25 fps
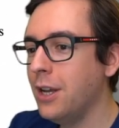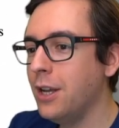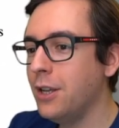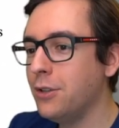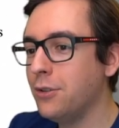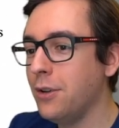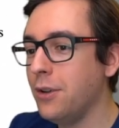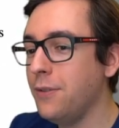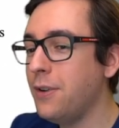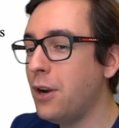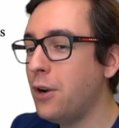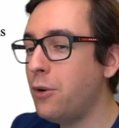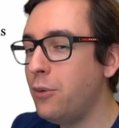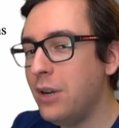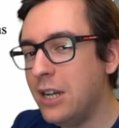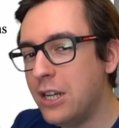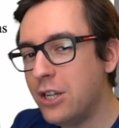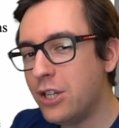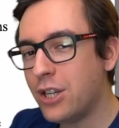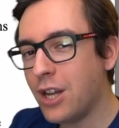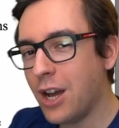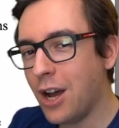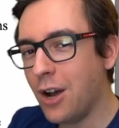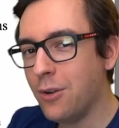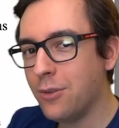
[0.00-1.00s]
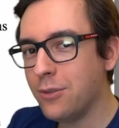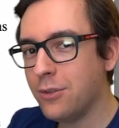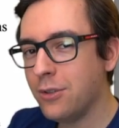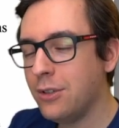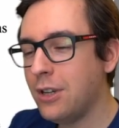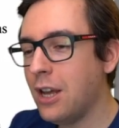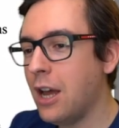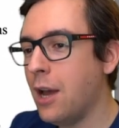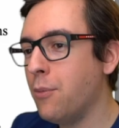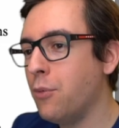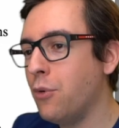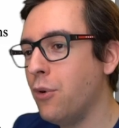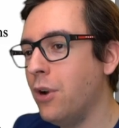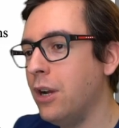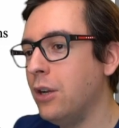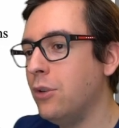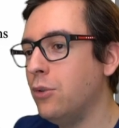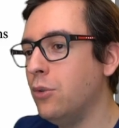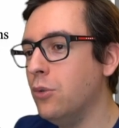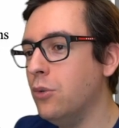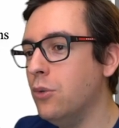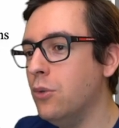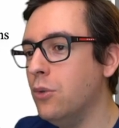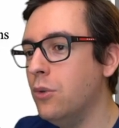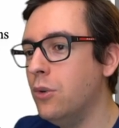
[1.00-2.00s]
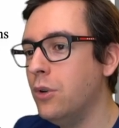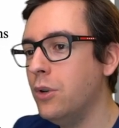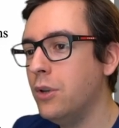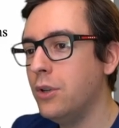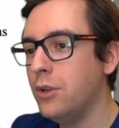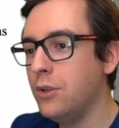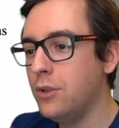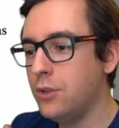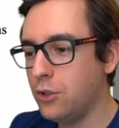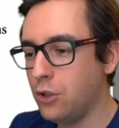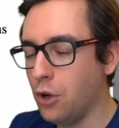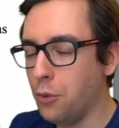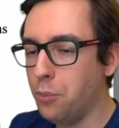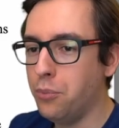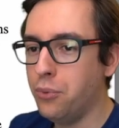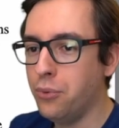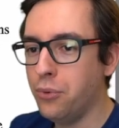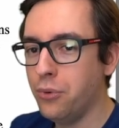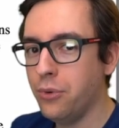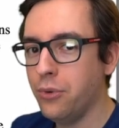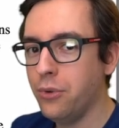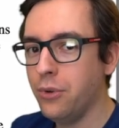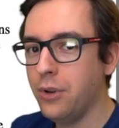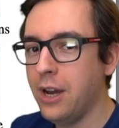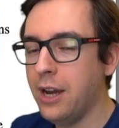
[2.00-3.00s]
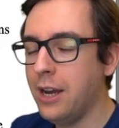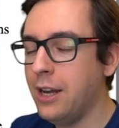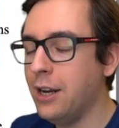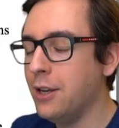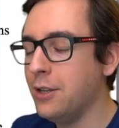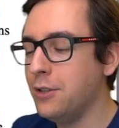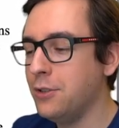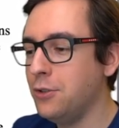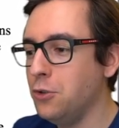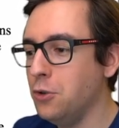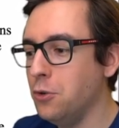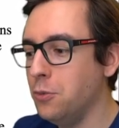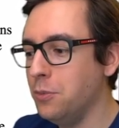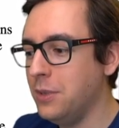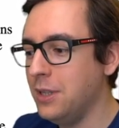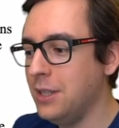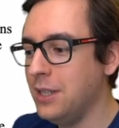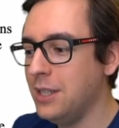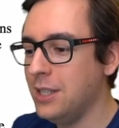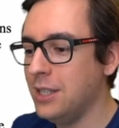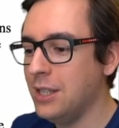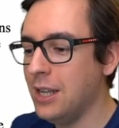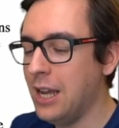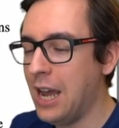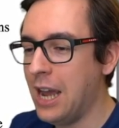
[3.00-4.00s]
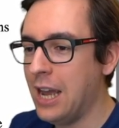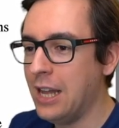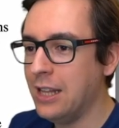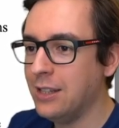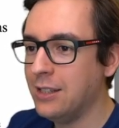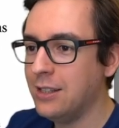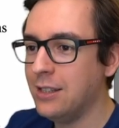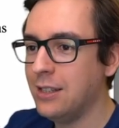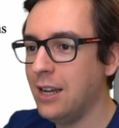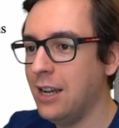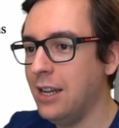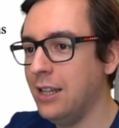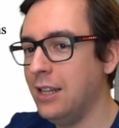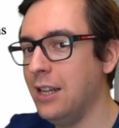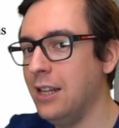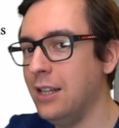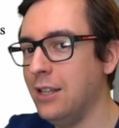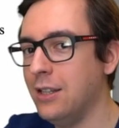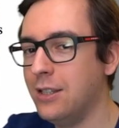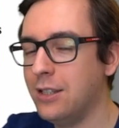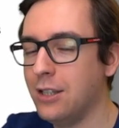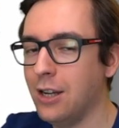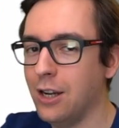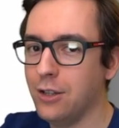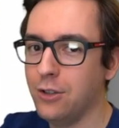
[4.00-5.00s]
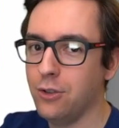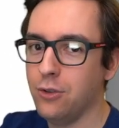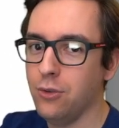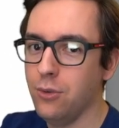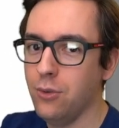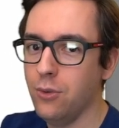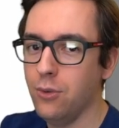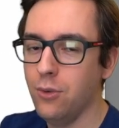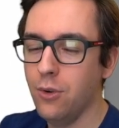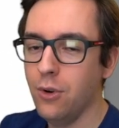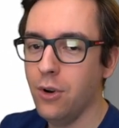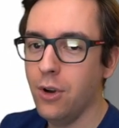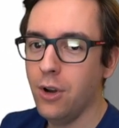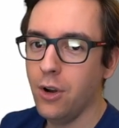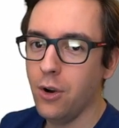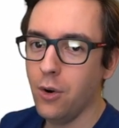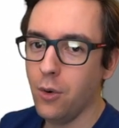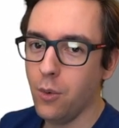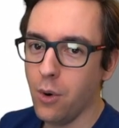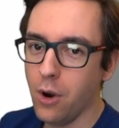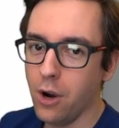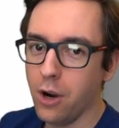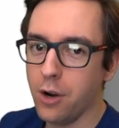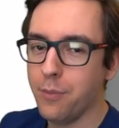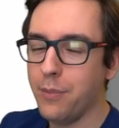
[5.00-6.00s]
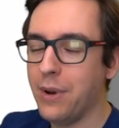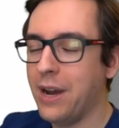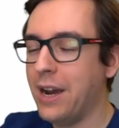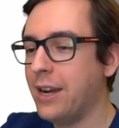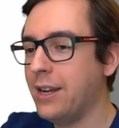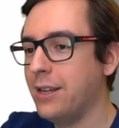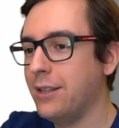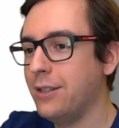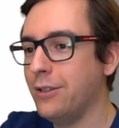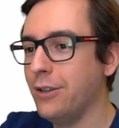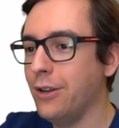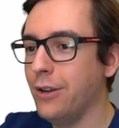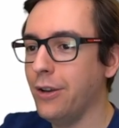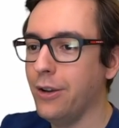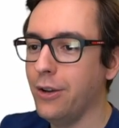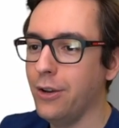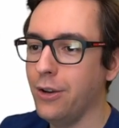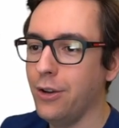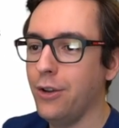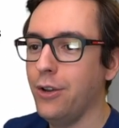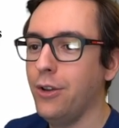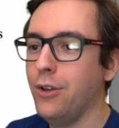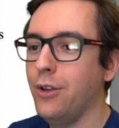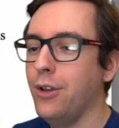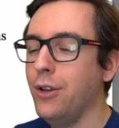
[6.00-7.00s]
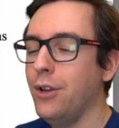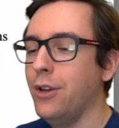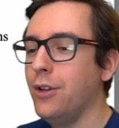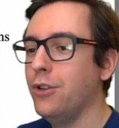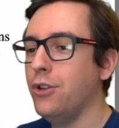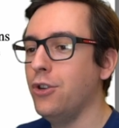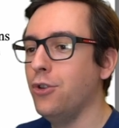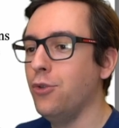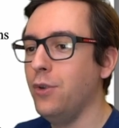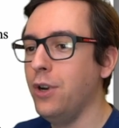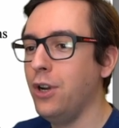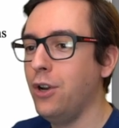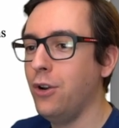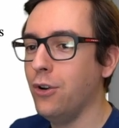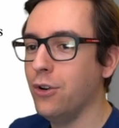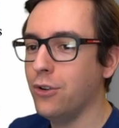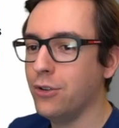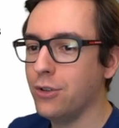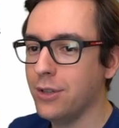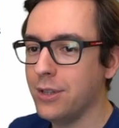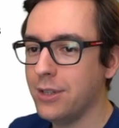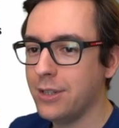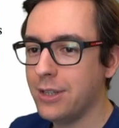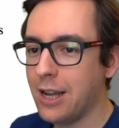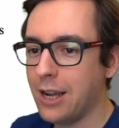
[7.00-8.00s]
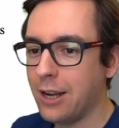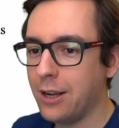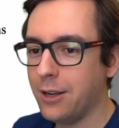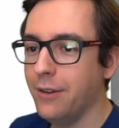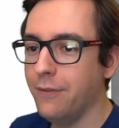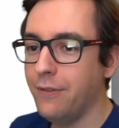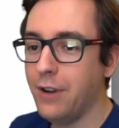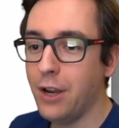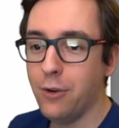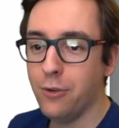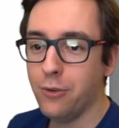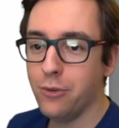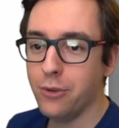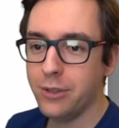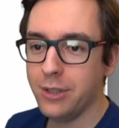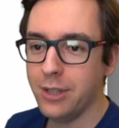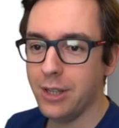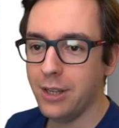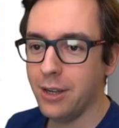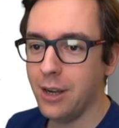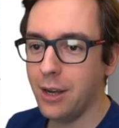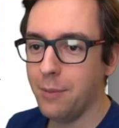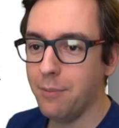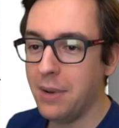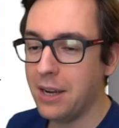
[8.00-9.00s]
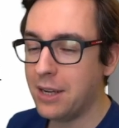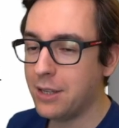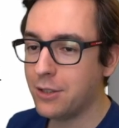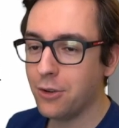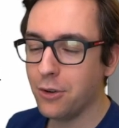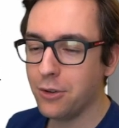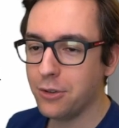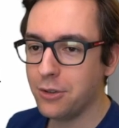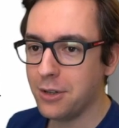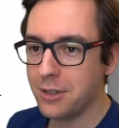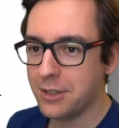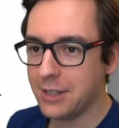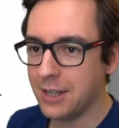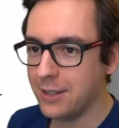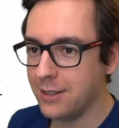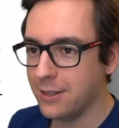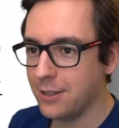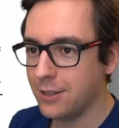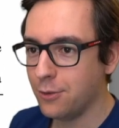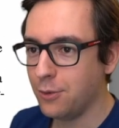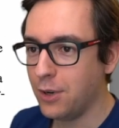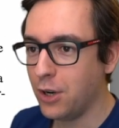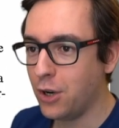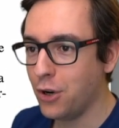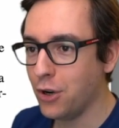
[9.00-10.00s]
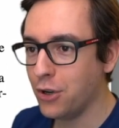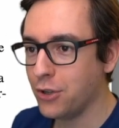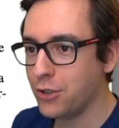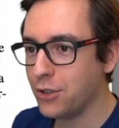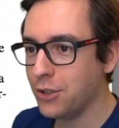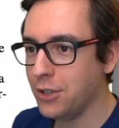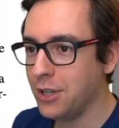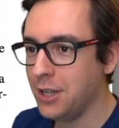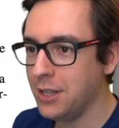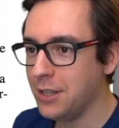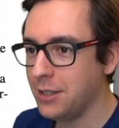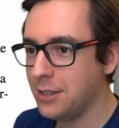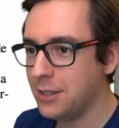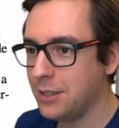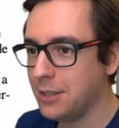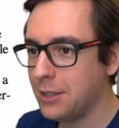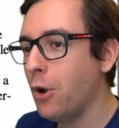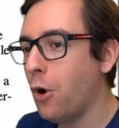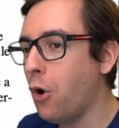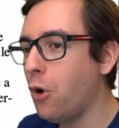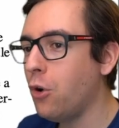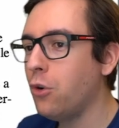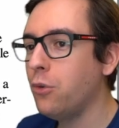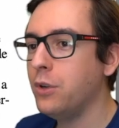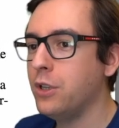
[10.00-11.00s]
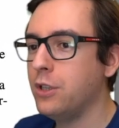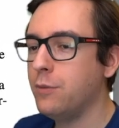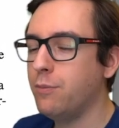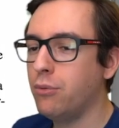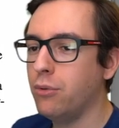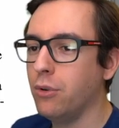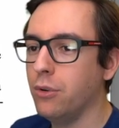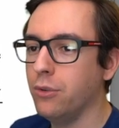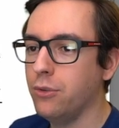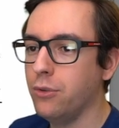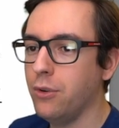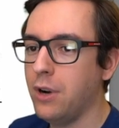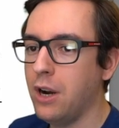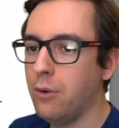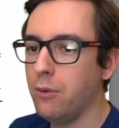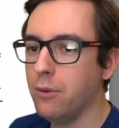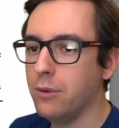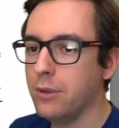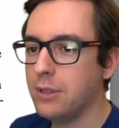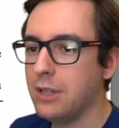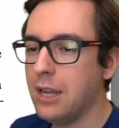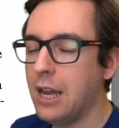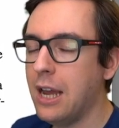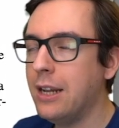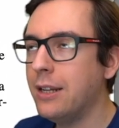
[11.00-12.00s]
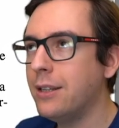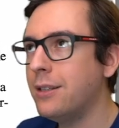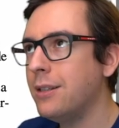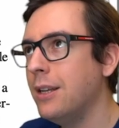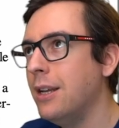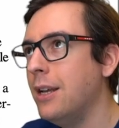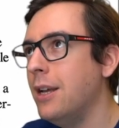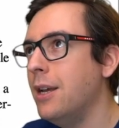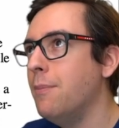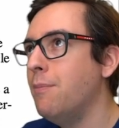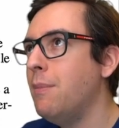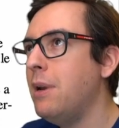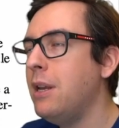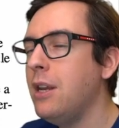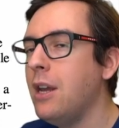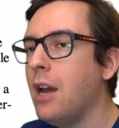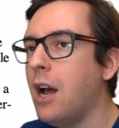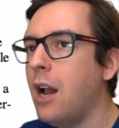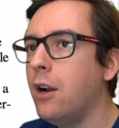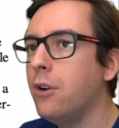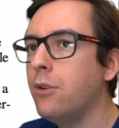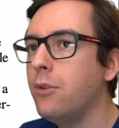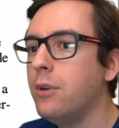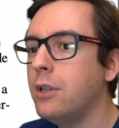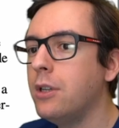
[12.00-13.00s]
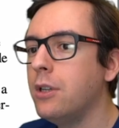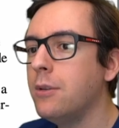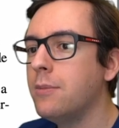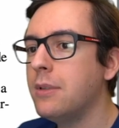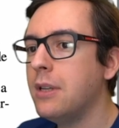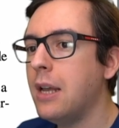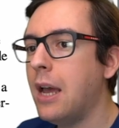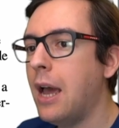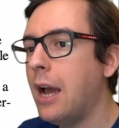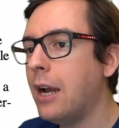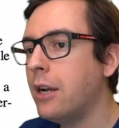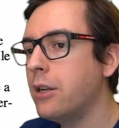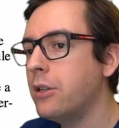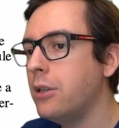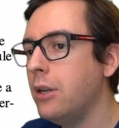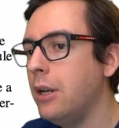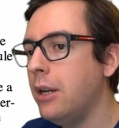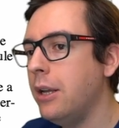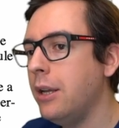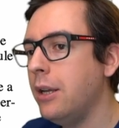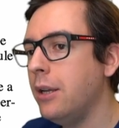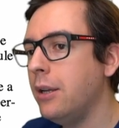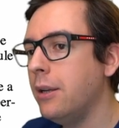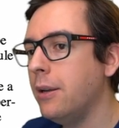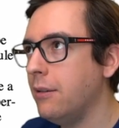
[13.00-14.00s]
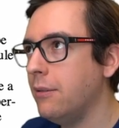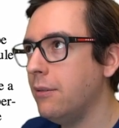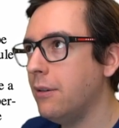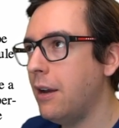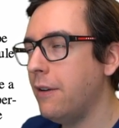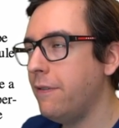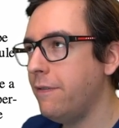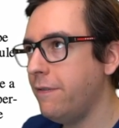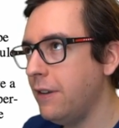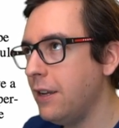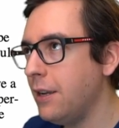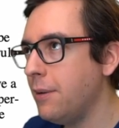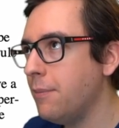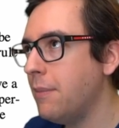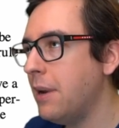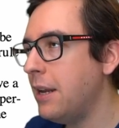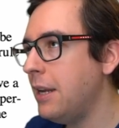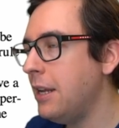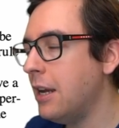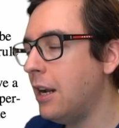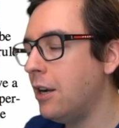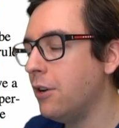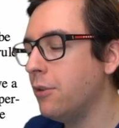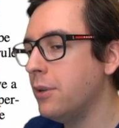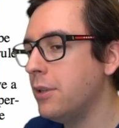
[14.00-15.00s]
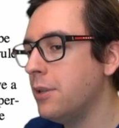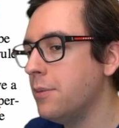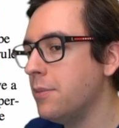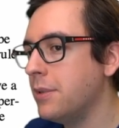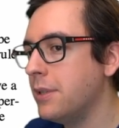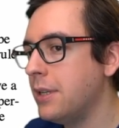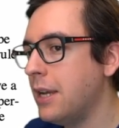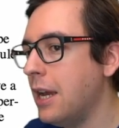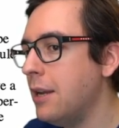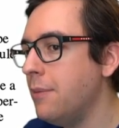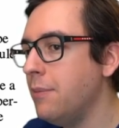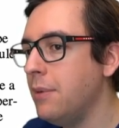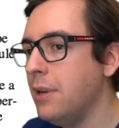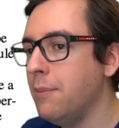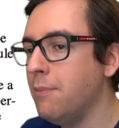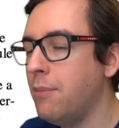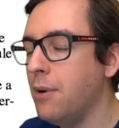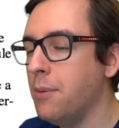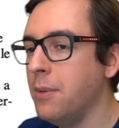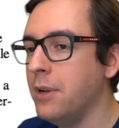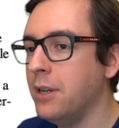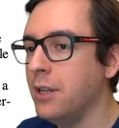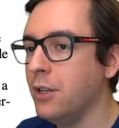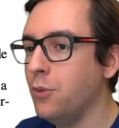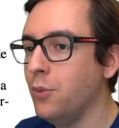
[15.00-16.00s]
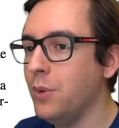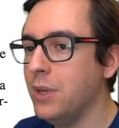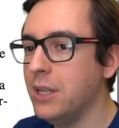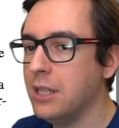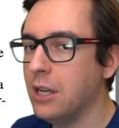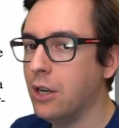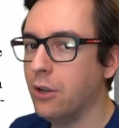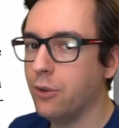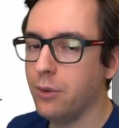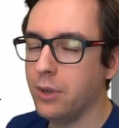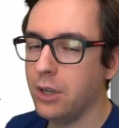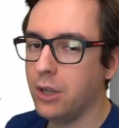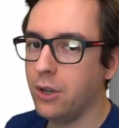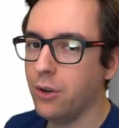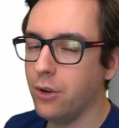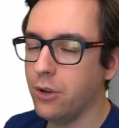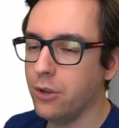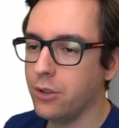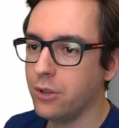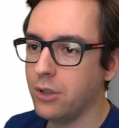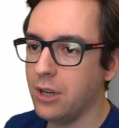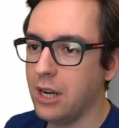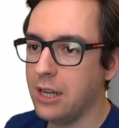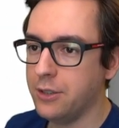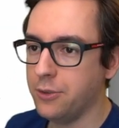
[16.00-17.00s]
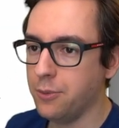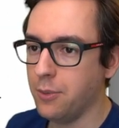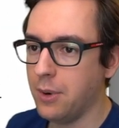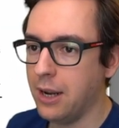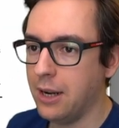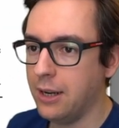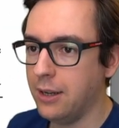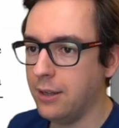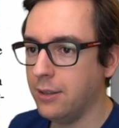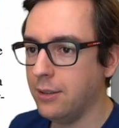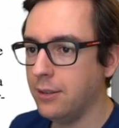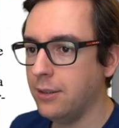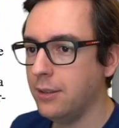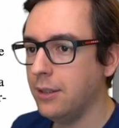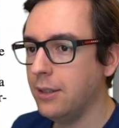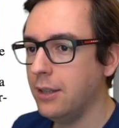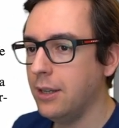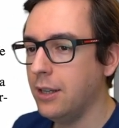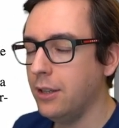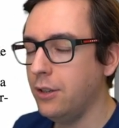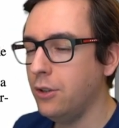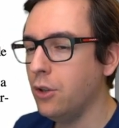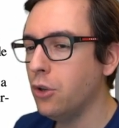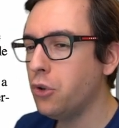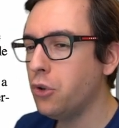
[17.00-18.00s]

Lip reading: So if I reach 1,000, I'm going to stop and assume this is the end and then start to work back the recursion stack. Very interesting. Makes total sense. Recursion is always prone to errors. And many algorithms I think many algorithms can be implemented without recursion as well. Not